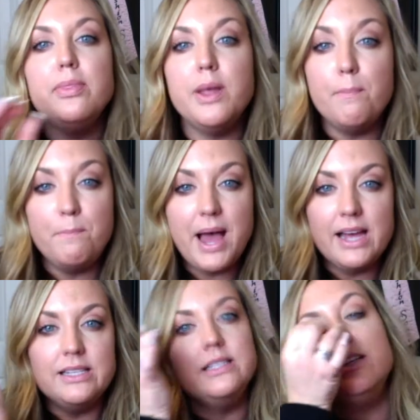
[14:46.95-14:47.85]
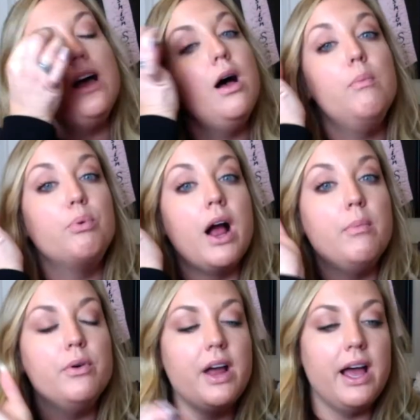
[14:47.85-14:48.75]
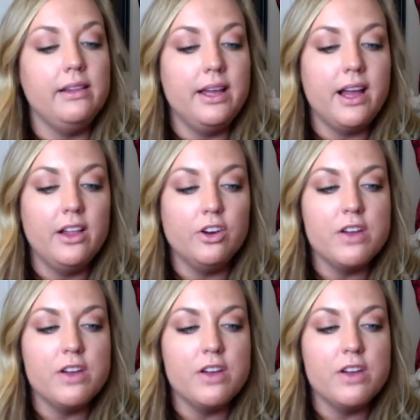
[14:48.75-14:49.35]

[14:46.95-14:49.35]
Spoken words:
the best brow bone highlight color.